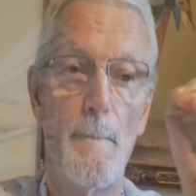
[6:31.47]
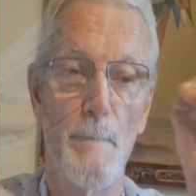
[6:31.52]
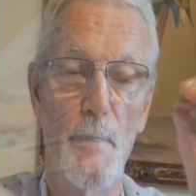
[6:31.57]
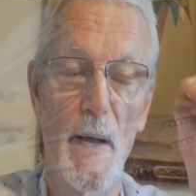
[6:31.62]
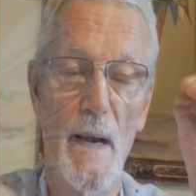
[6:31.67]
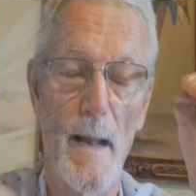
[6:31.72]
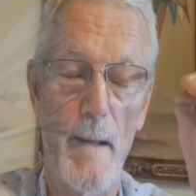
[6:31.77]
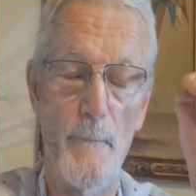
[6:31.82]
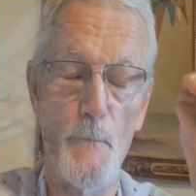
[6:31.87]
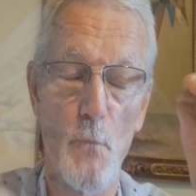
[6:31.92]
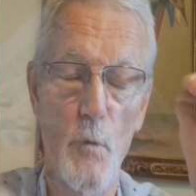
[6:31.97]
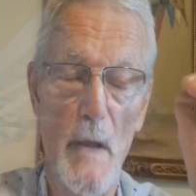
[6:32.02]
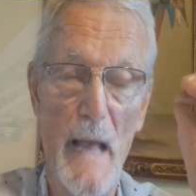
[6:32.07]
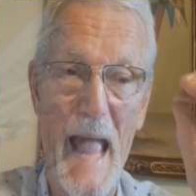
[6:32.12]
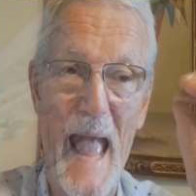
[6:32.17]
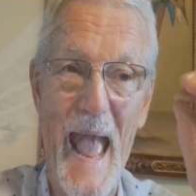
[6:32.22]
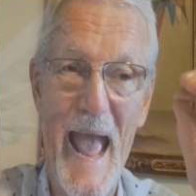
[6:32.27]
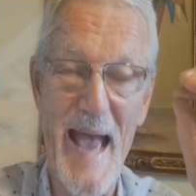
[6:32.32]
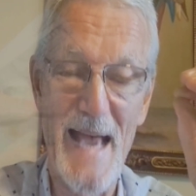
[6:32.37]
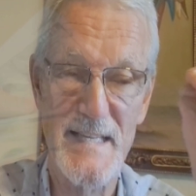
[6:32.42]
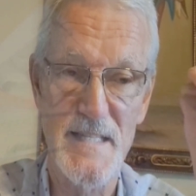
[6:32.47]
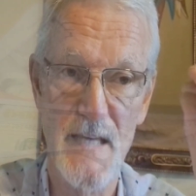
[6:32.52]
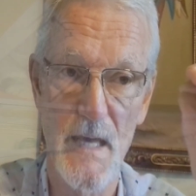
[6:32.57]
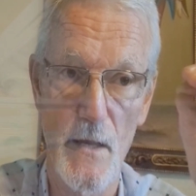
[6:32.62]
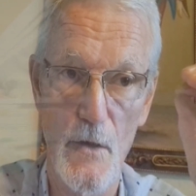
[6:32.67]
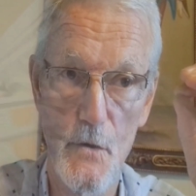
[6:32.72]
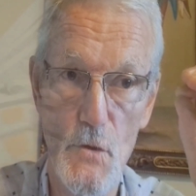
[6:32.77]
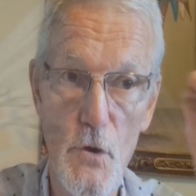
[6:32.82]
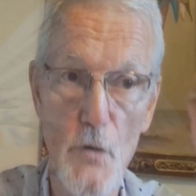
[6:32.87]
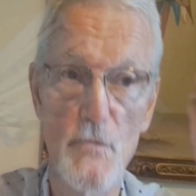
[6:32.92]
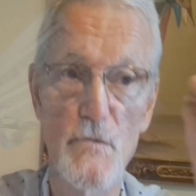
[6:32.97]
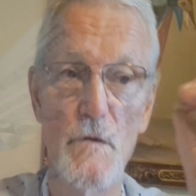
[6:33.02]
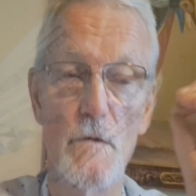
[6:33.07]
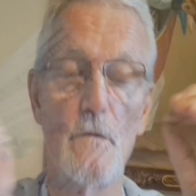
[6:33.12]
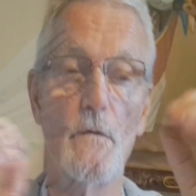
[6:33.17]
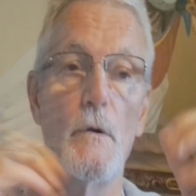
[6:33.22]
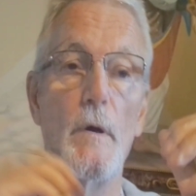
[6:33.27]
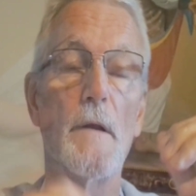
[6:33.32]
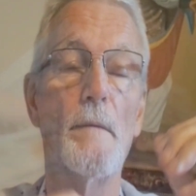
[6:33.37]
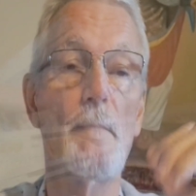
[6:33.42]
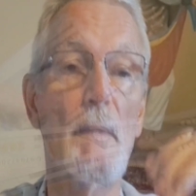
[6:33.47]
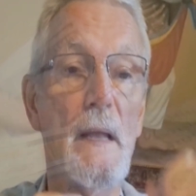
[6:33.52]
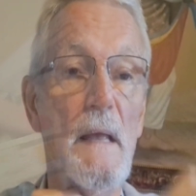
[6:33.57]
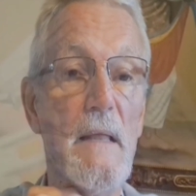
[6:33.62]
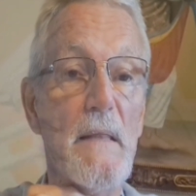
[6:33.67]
but I'm asking you to do it.